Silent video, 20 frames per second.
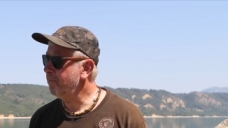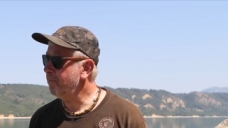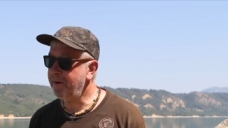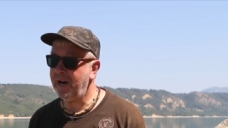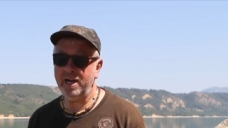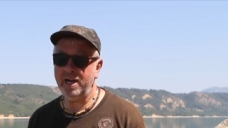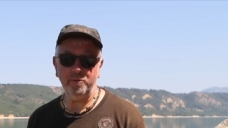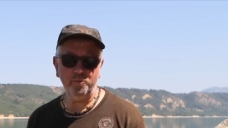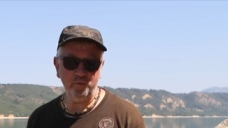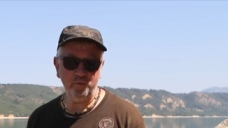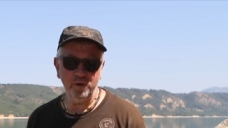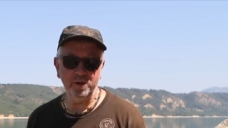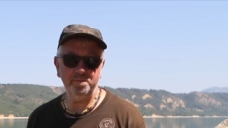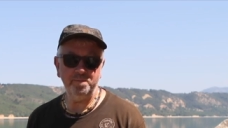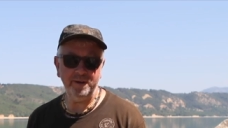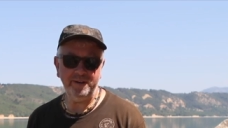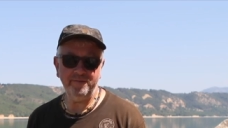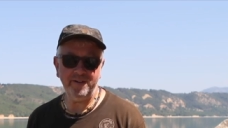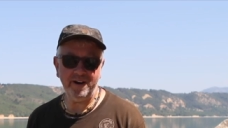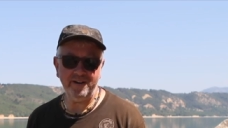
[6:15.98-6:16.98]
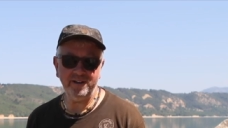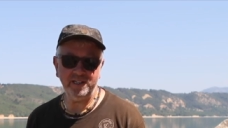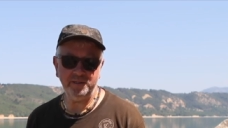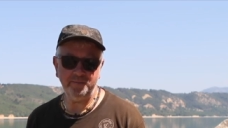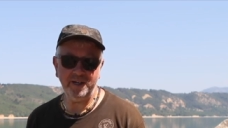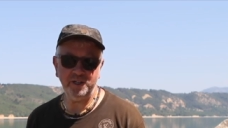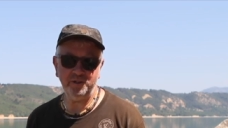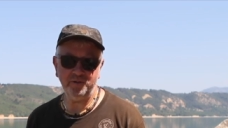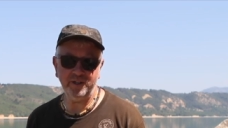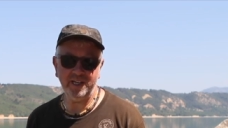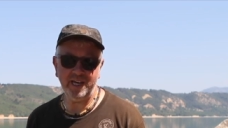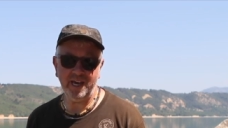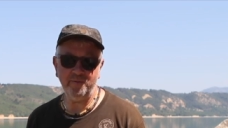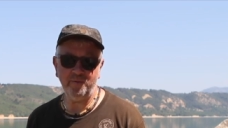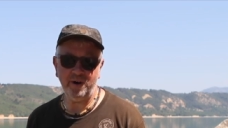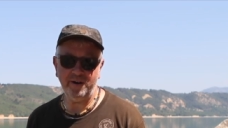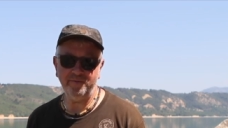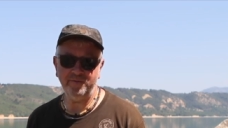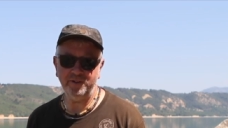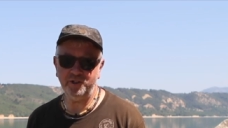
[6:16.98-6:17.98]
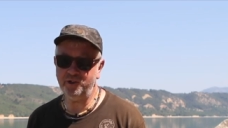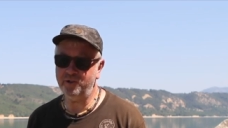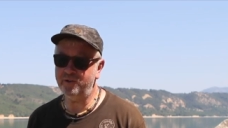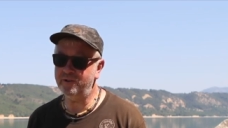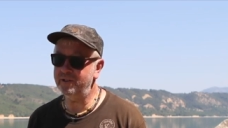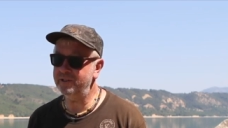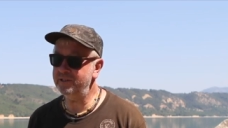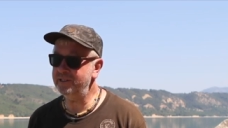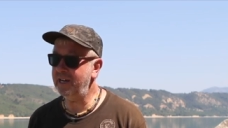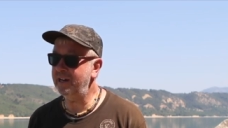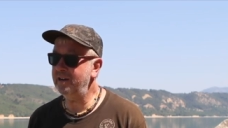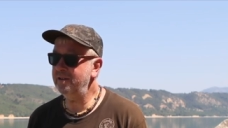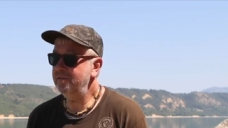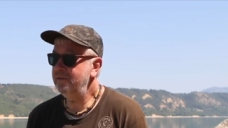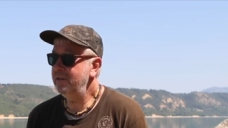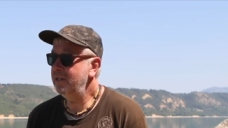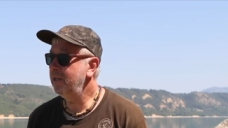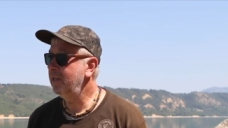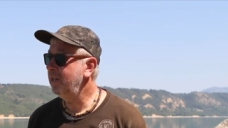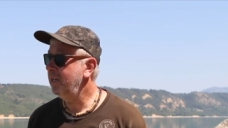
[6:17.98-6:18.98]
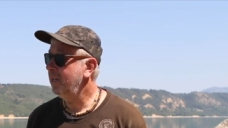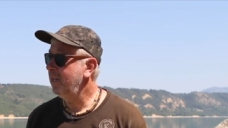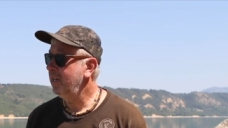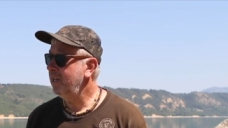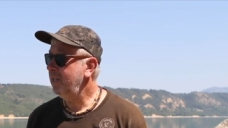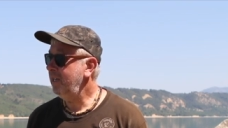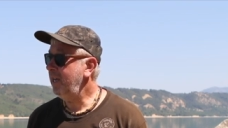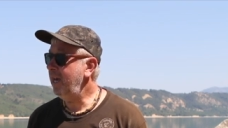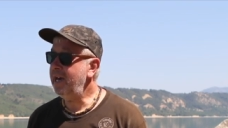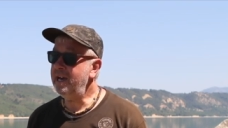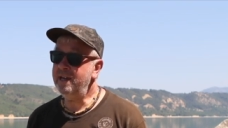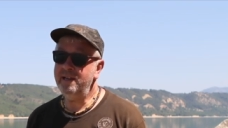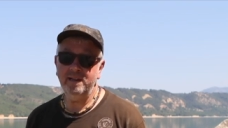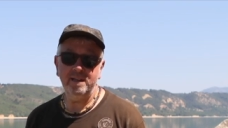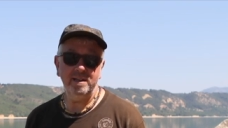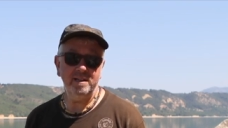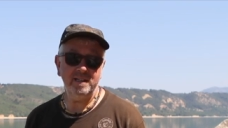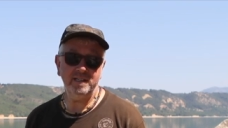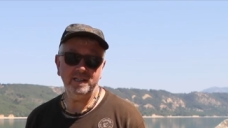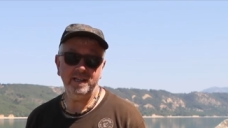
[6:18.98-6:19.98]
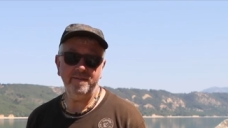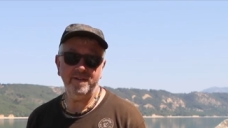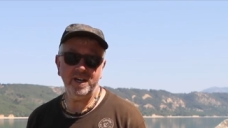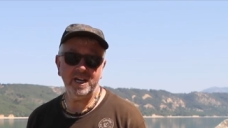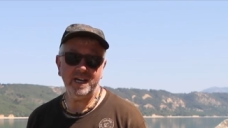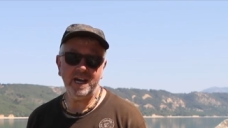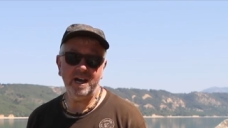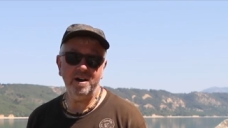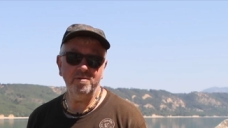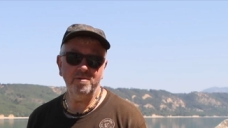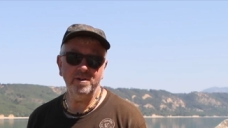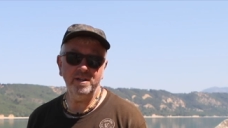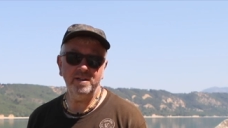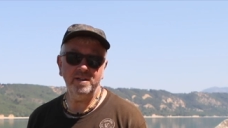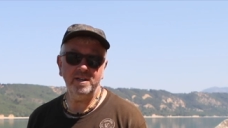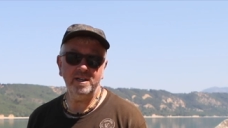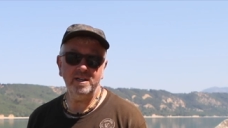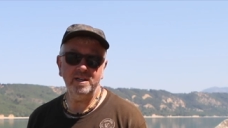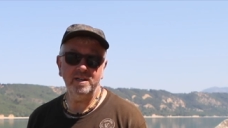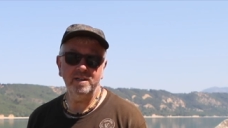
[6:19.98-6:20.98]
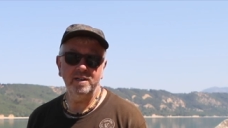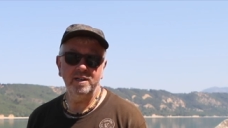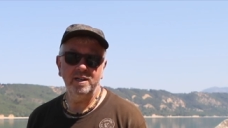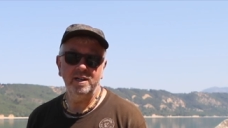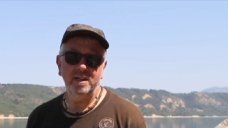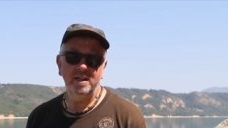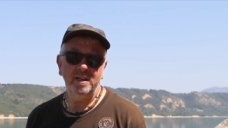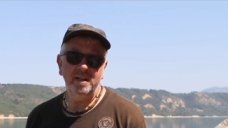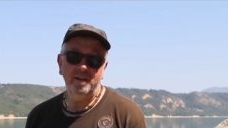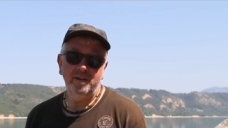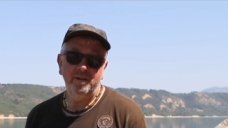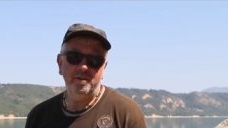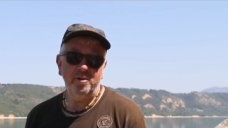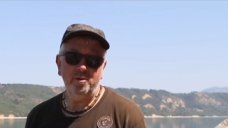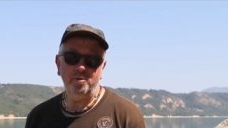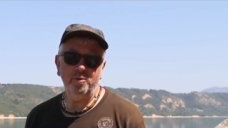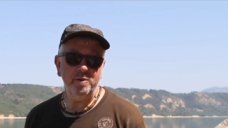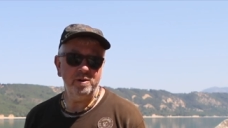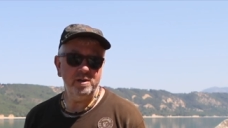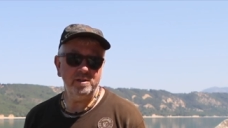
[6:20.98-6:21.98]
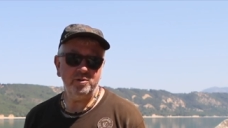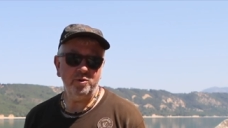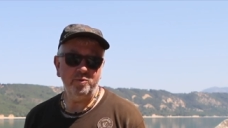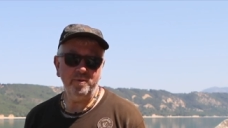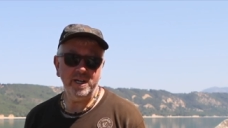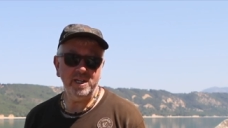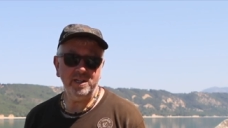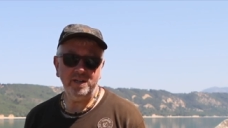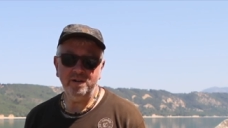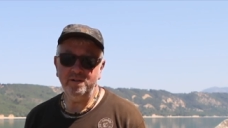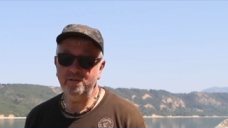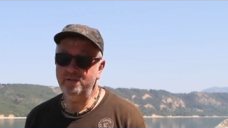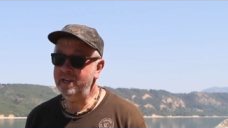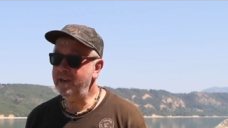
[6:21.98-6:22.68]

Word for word: But it would be very special to get one for sure. So, yeah, let's give it a go and. Uh, that's all we can do.